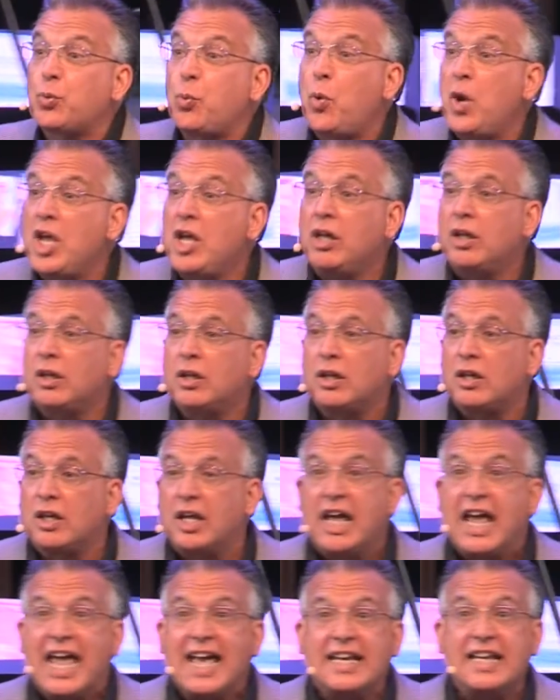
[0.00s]
will
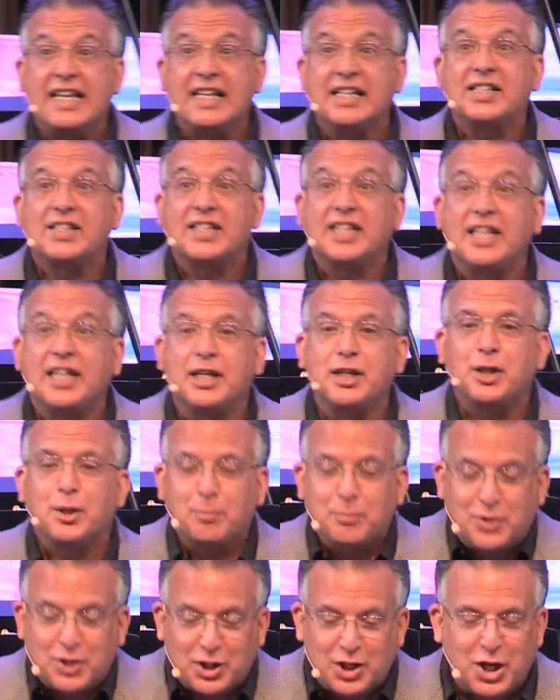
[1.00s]
and His
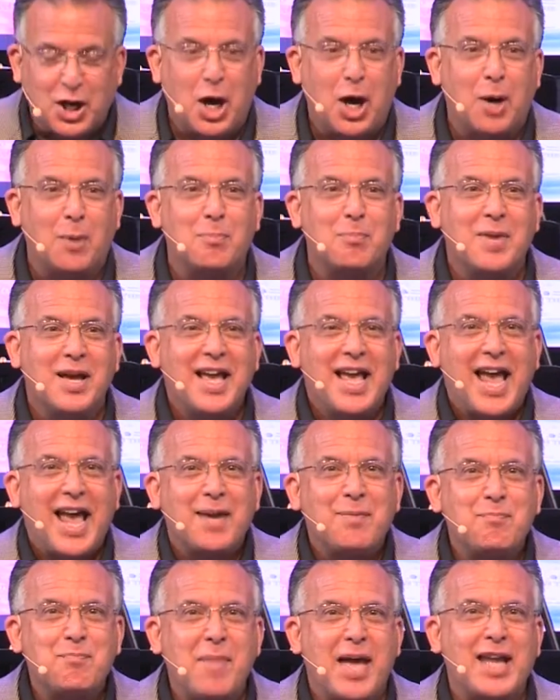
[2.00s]
kingdom to come
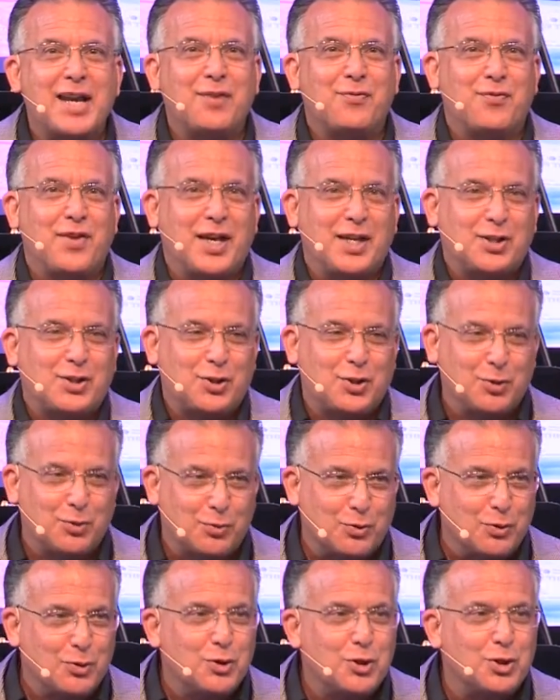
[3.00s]
and manifest
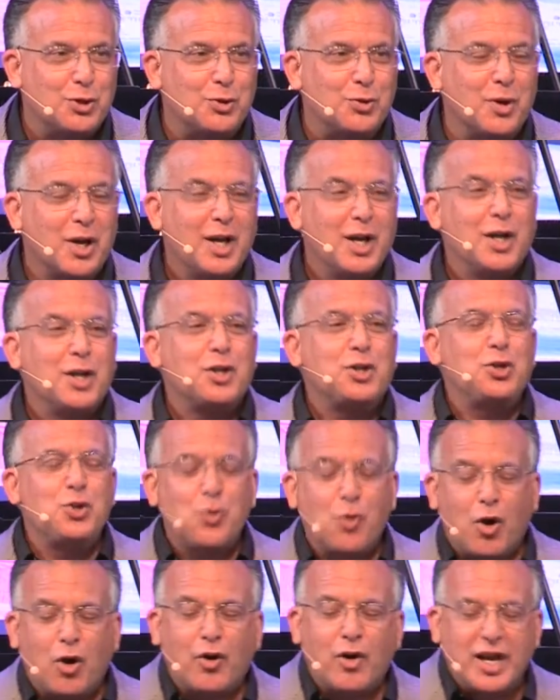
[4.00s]
through you.
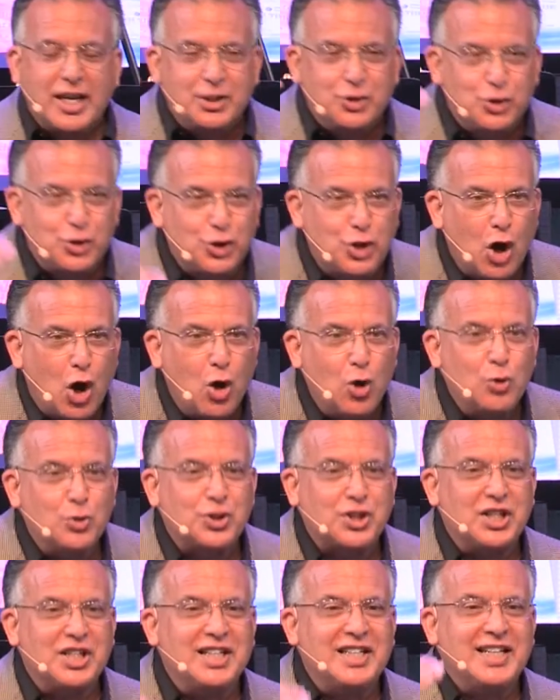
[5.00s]
You are a
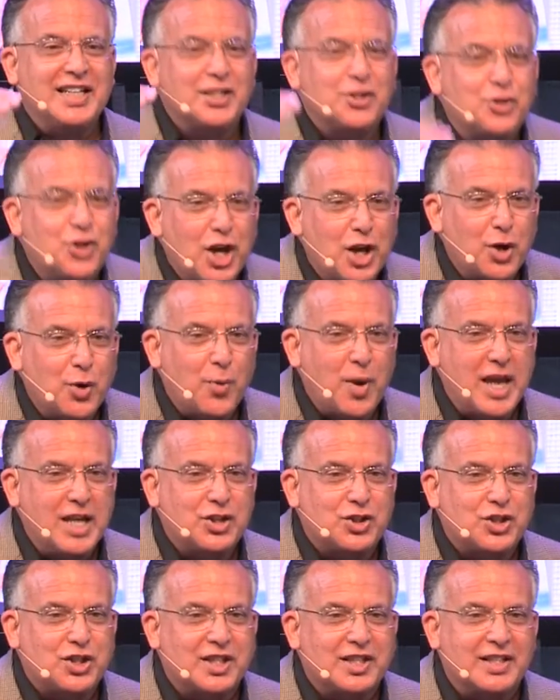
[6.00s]
chosen
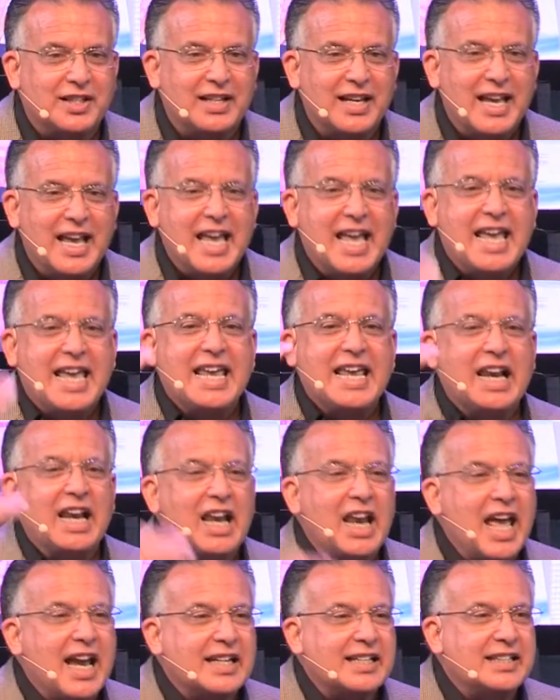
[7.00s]
generation,
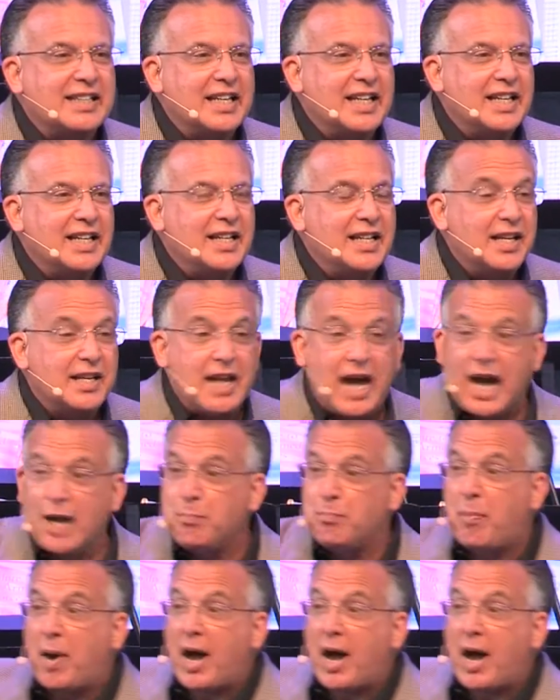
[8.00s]
elected not